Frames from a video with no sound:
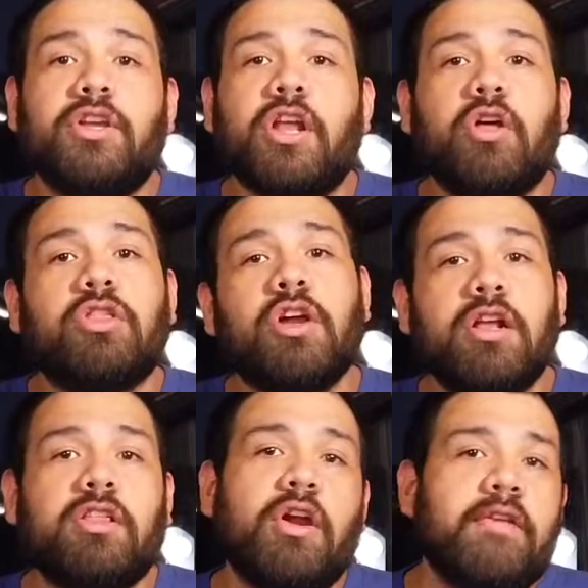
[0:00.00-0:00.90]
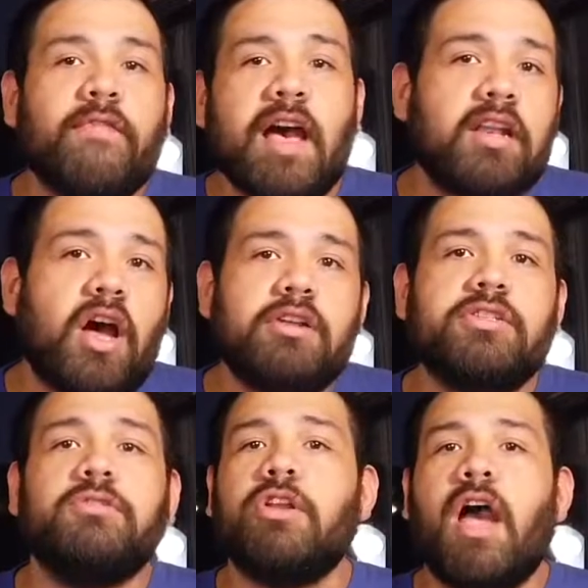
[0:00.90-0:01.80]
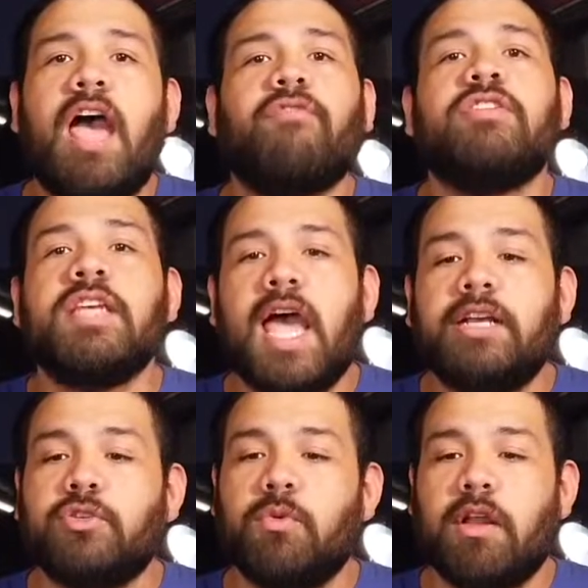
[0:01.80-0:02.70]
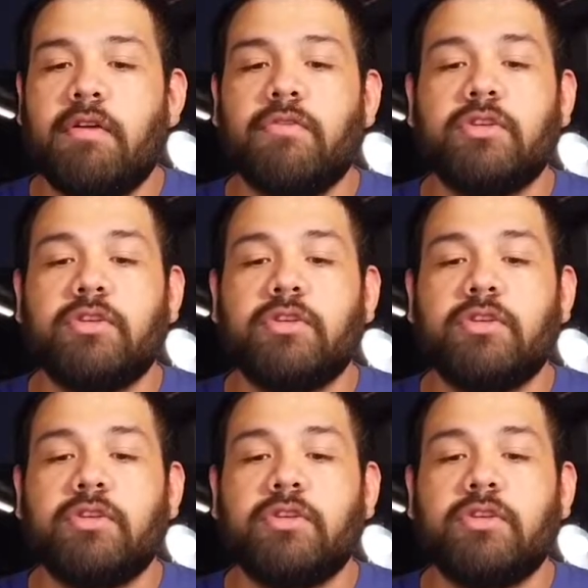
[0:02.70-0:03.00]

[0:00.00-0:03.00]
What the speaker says: You know, $30, $35, you know, after tax or whatever.